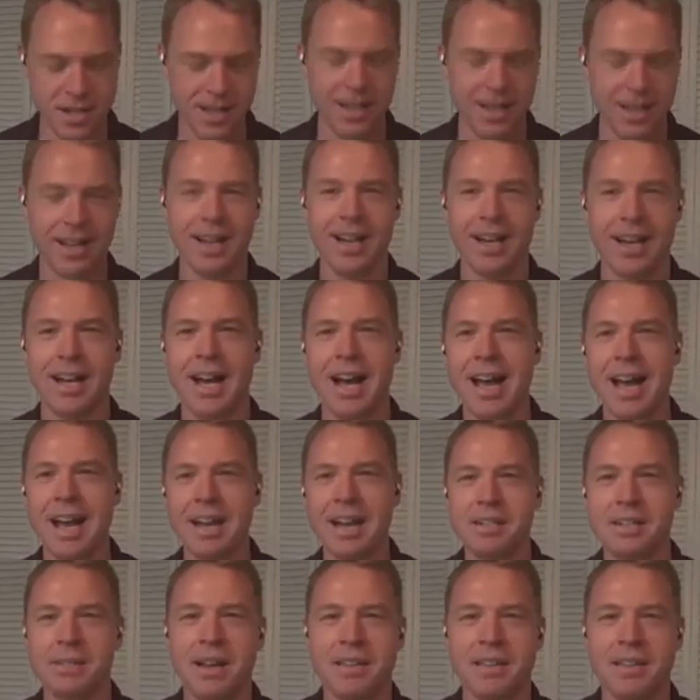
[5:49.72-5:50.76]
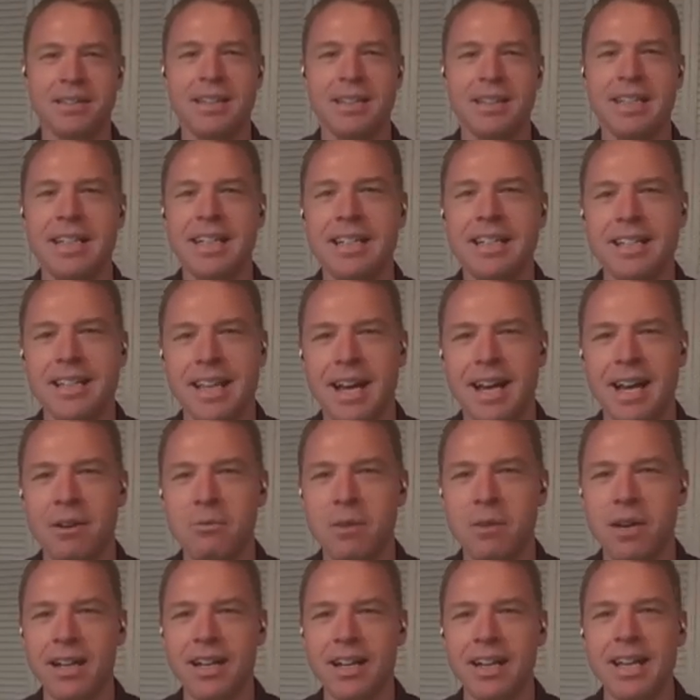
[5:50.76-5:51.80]
I actually rather lean lean into that
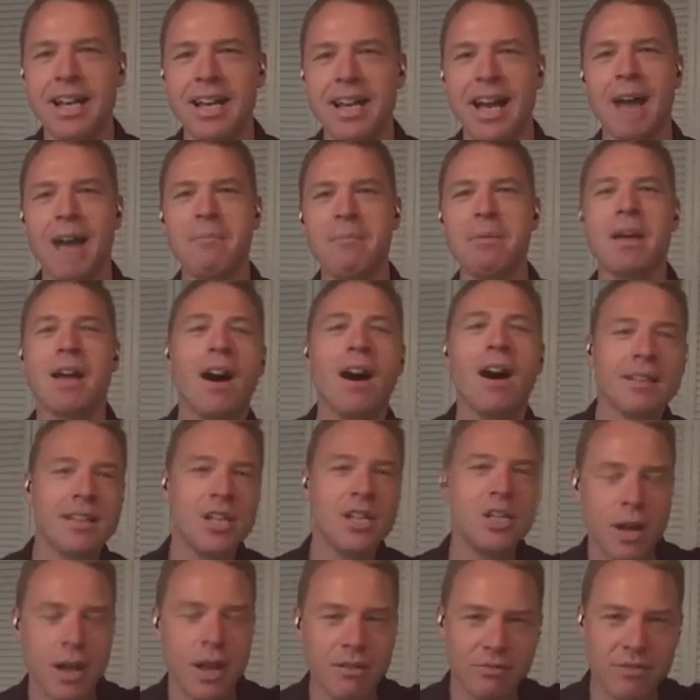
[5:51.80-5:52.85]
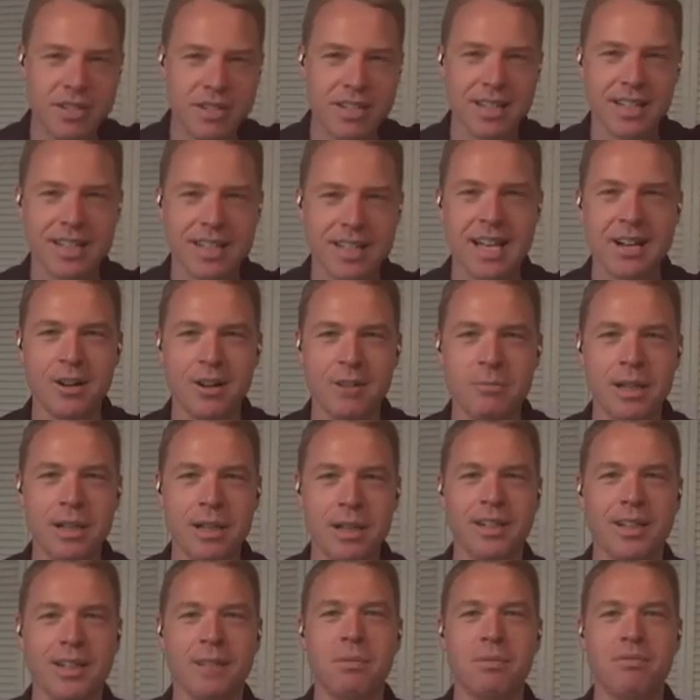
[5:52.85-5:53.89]
one. I've been called the dread facilitator
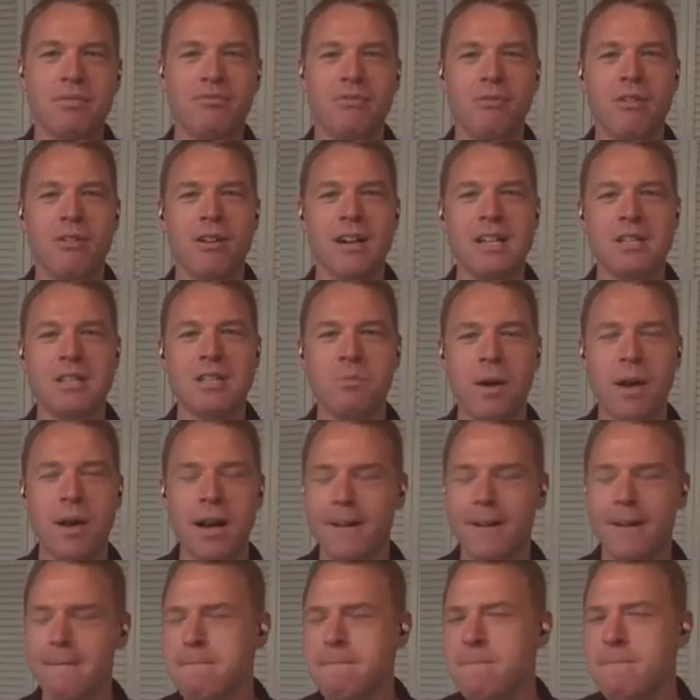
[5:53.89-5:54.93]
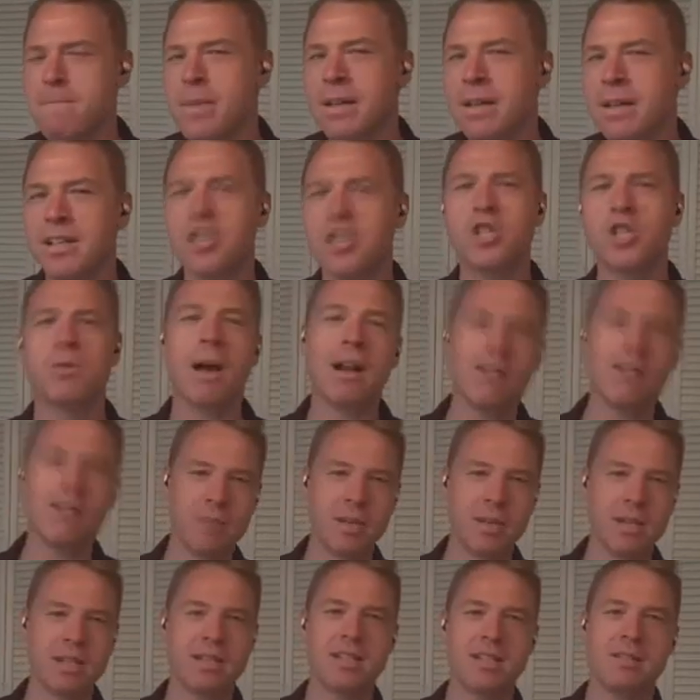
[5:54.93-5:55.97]
Miller before as well. The shredder of
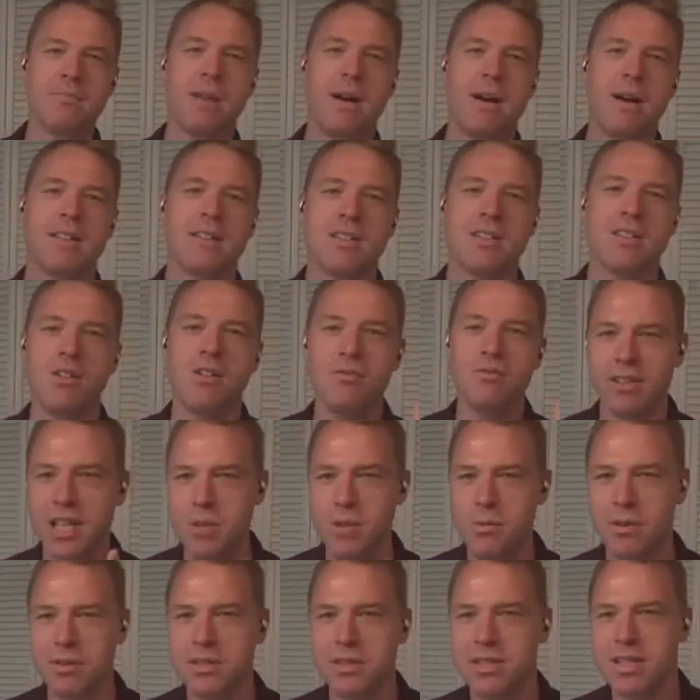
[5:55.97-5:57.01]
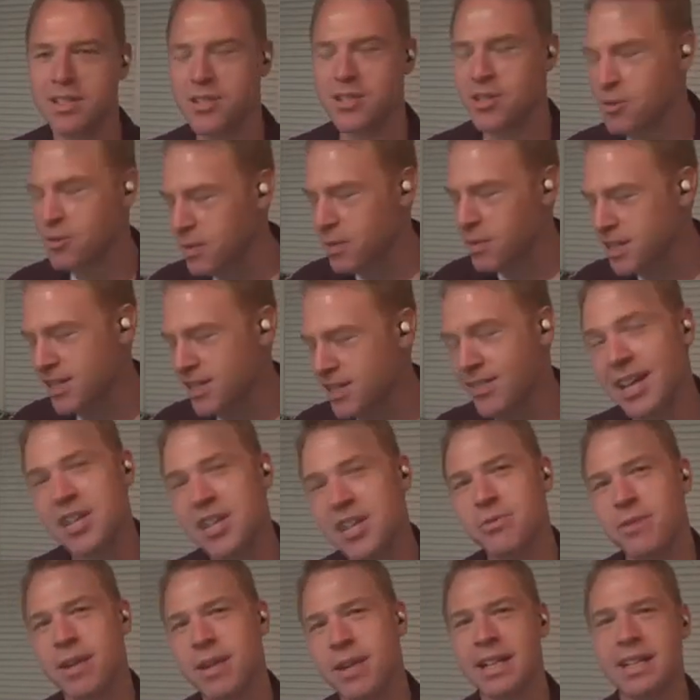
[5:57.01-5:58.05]
business models. Hopefully you won't see too much of that
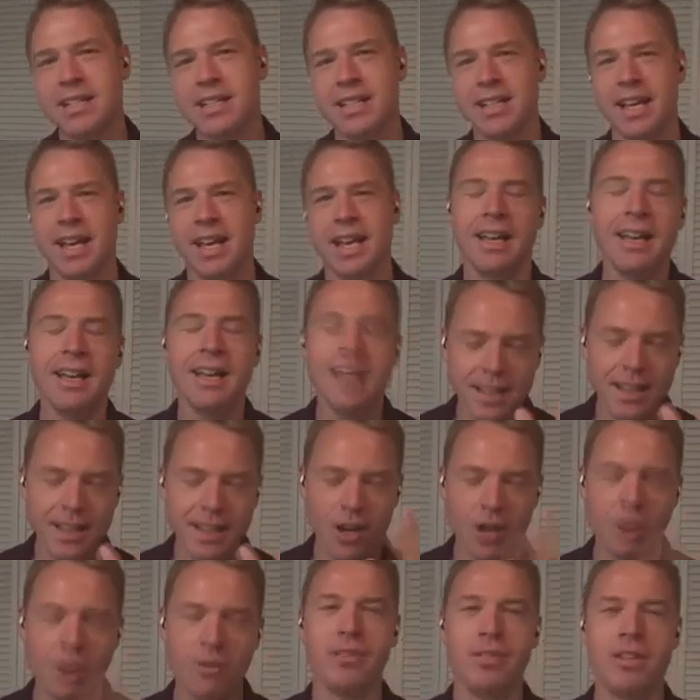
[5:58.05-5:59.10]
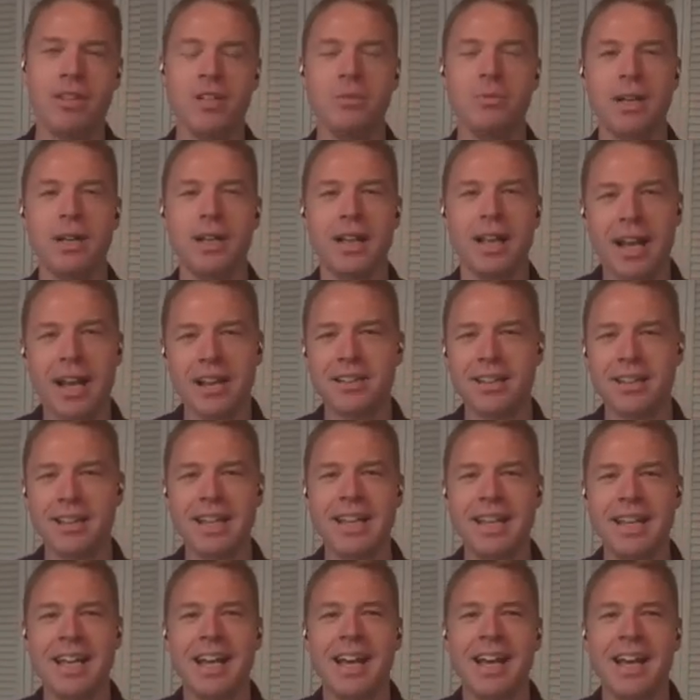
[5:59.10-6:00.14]
shredding today hopefully you will actually
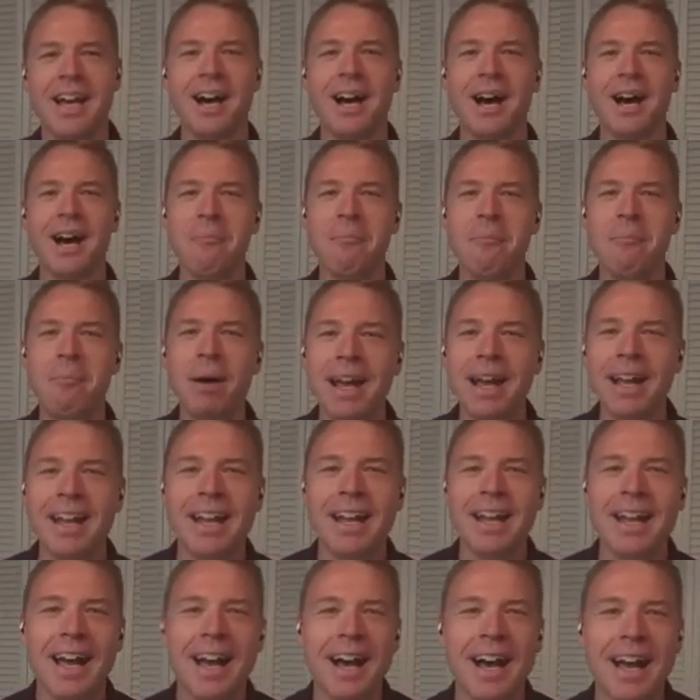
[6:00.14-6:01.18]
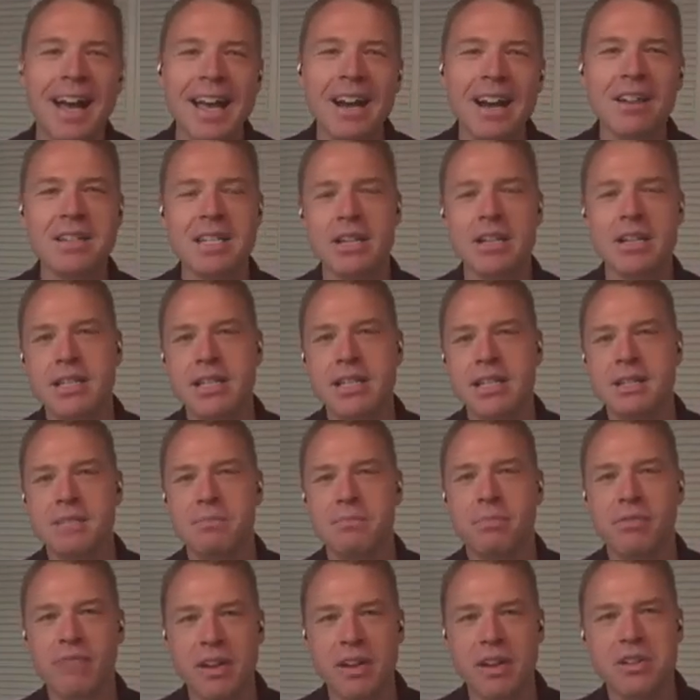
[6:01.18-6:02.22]
um, but uh, in all seriousness
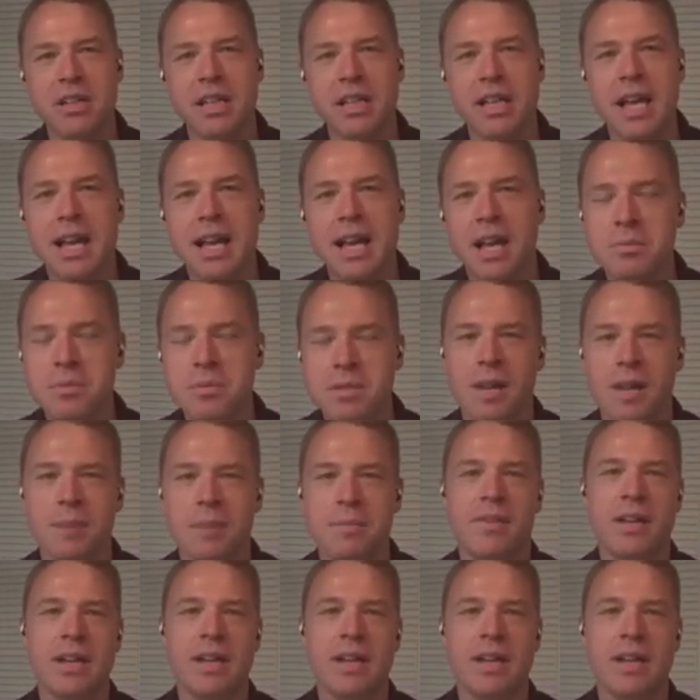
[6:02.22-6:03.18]
professionally i help startups find